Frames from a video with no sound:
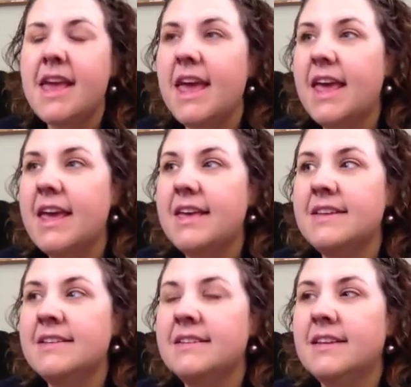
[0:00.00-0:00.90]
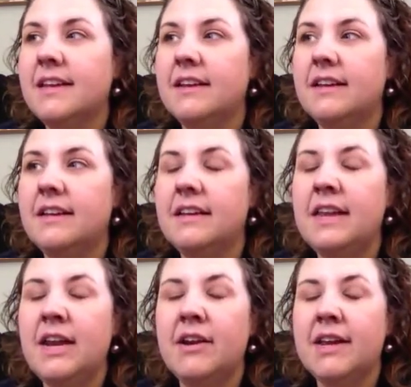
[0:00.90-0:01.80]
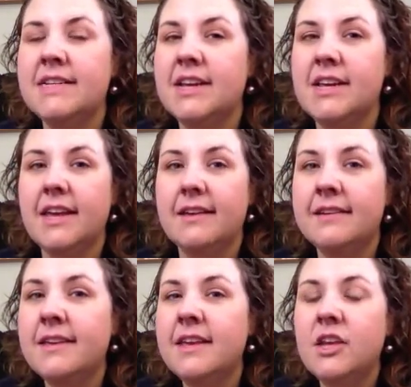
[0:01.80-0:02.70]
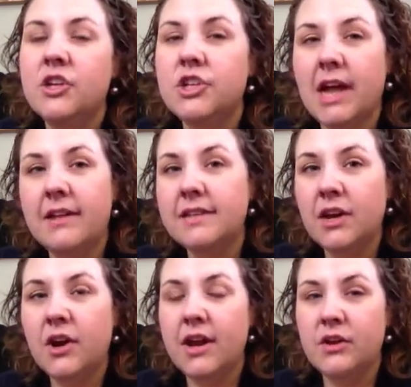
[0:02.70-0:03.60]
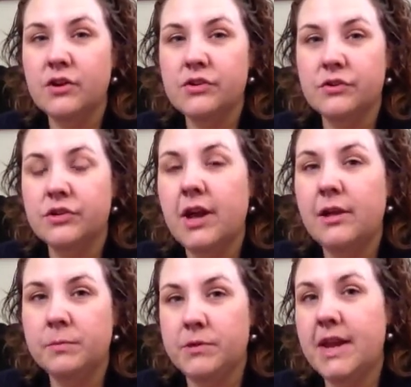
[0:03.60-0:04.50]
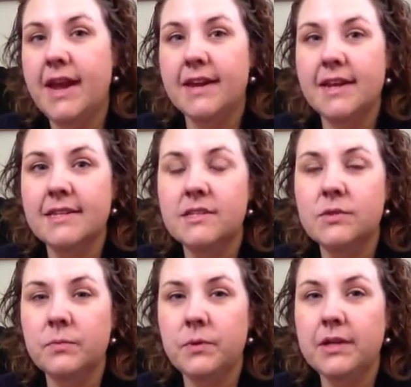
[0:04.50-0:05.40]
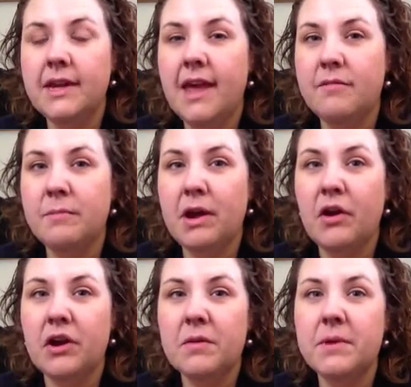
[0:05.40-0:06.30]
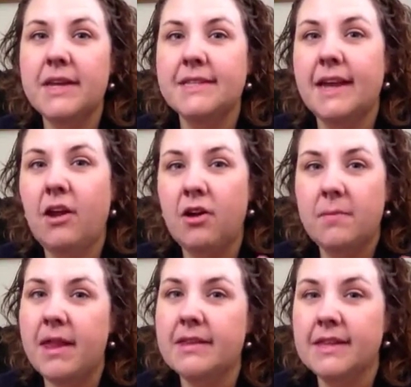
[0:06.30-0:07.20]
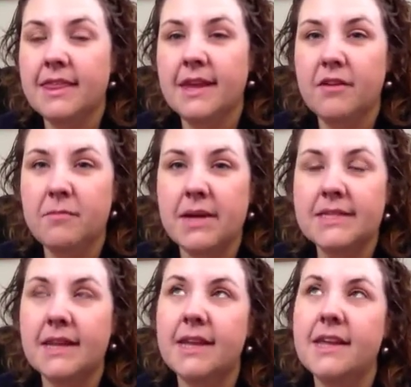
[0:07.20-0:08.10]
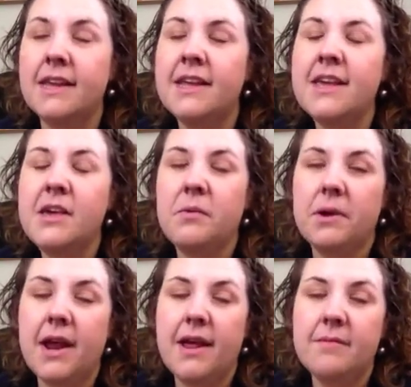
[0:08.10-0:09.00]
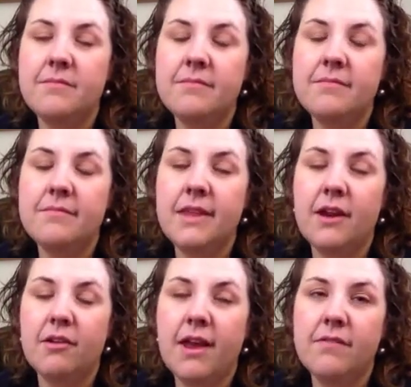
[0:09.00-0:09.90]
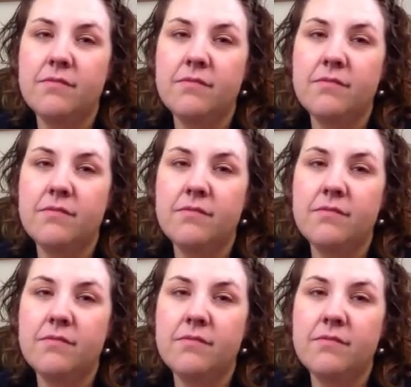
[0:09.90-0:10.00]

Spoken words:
And, you know, I gotta tell you, child narrators or child protagonists really have my heart because I automatically think of my son when I'm, you know, kind of